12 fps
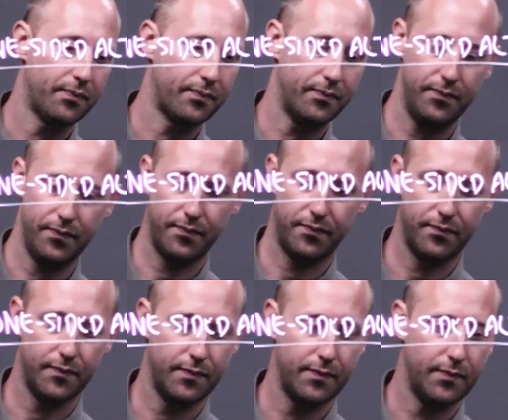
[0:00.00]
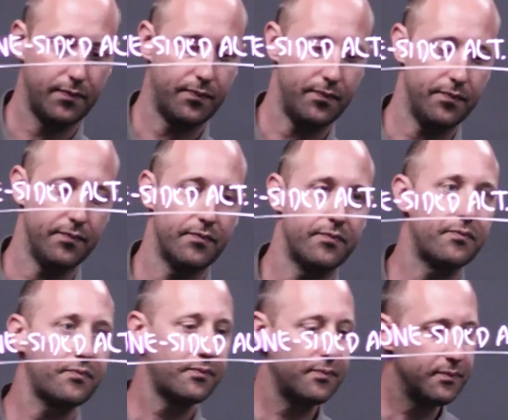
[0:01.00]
[no speech]